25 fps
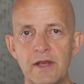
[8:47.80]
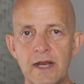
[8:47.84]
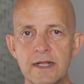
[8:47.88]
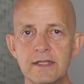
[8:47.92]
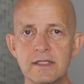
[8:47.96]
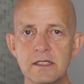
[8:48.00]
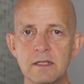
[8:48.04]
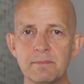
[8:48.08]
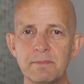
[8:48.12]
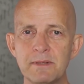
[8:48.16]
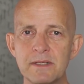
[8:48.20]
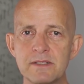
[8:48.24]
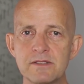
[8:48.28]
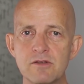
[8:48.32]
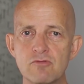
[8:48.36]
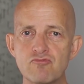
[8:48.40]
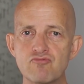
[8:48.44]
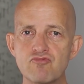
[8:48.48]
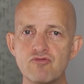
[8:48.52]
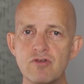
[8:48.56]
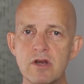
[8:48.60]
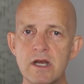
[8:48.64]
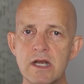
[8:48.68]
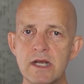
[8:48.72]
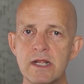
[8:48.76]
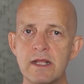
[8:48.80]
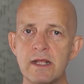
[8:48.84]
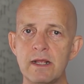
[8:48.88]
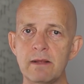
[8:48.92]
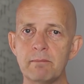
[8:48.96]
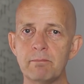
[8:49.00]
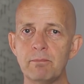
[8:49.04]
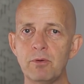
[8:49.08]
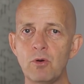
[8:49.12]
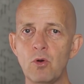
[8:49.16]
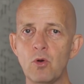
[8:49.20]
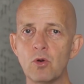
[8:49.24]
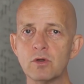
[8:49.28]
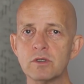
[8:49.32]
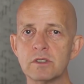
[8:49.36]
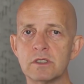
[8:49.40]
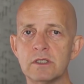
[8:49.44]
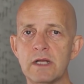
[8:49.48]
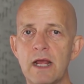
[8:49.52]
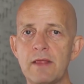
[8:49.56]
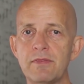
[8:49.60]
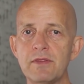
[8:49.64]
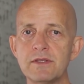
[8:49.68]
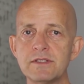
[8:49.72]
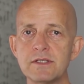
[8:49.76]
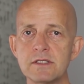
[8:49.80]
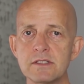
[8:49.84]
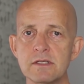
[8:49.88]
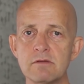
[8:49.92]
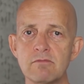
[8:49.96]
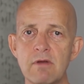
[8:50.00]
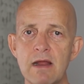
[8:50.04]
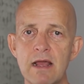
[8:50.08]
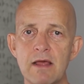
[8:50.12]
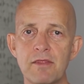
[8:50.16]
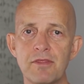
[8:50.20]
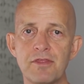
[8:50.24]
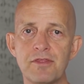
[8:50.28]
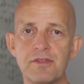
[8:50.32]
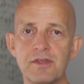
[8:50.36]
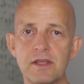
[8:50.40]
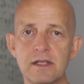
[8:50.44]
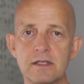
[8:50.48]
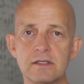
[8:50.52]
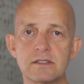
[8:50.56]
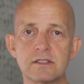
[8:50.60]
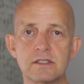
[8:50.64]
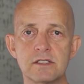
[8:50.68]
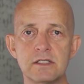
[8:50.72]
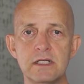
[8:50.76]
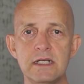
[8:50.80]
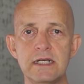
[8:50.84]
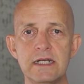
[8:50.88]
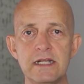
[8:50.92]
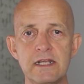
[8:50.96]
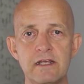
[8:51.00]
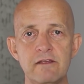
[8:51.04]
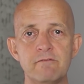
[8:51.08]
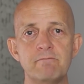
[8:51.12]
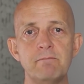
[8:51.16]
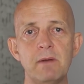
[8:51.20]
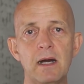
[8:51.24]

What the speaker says: next tip is really important, and this is around things to leave